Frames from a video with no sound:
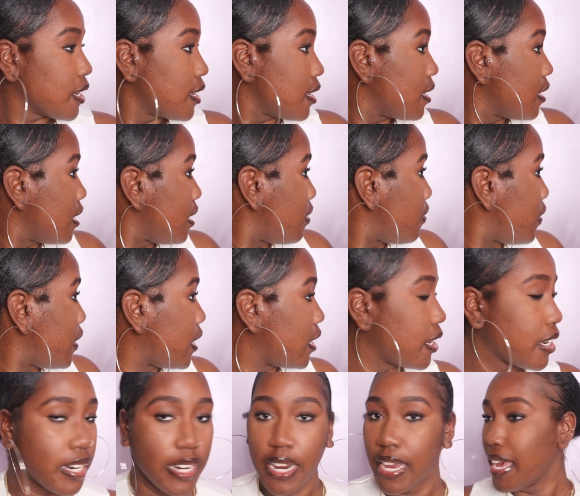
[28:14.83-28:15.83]
going to leave
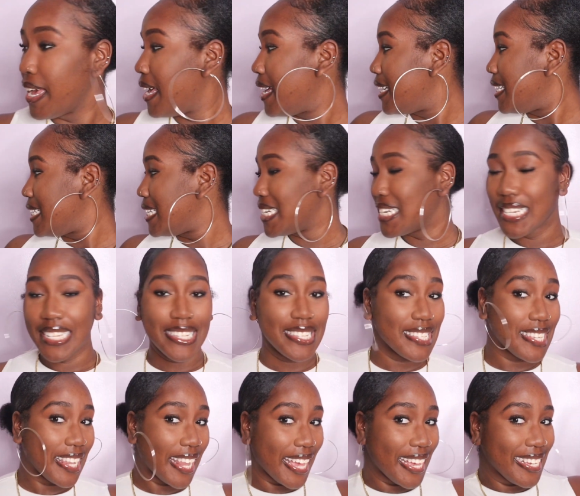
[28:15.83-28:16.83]
her
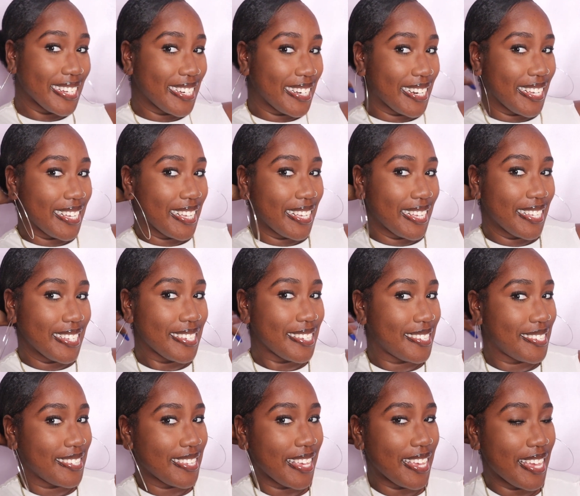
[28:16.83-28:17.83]
just like
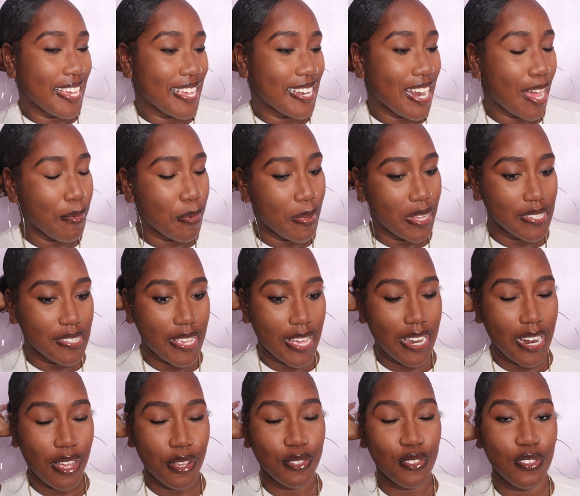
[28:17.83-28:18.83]
this. And I'm about to
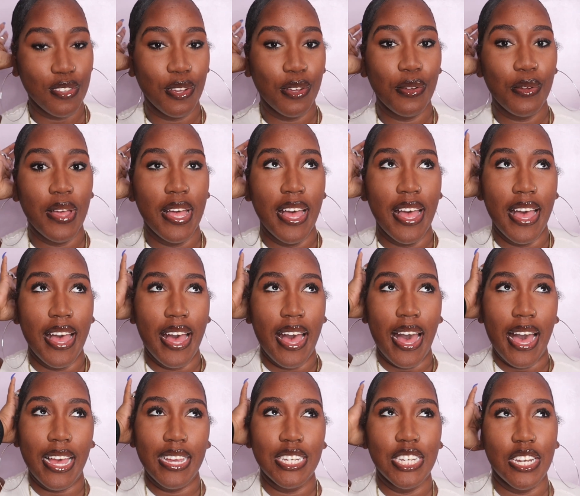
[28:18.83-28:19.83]
head out. So
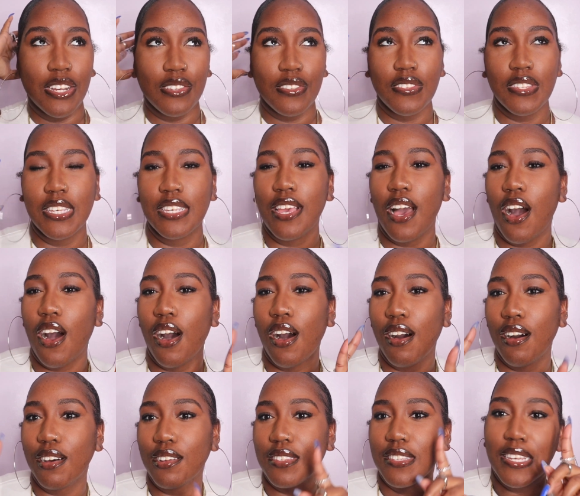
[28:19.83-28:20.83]
I shall see
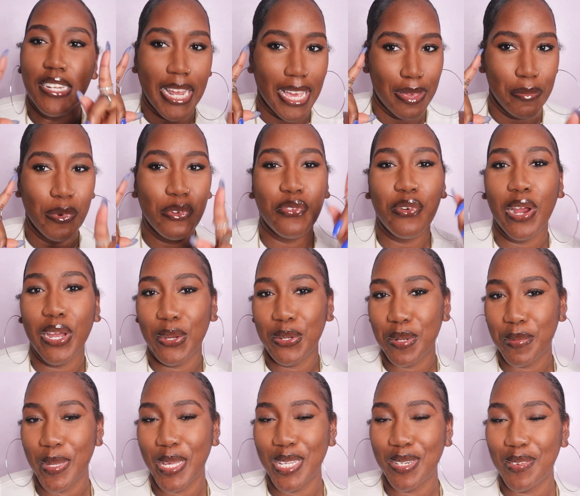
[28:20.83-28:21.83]
y'all tonight before I go
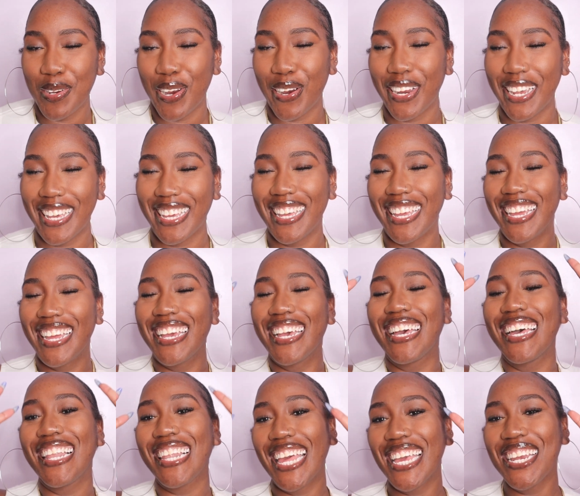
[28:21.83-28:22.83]
to bed. Alright?
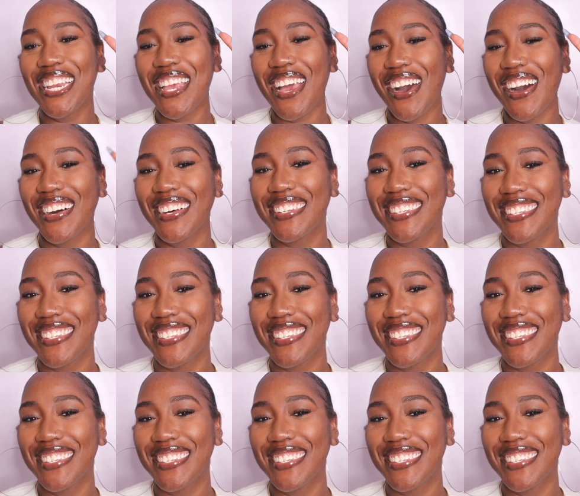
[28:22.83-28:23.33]
Later, y'all.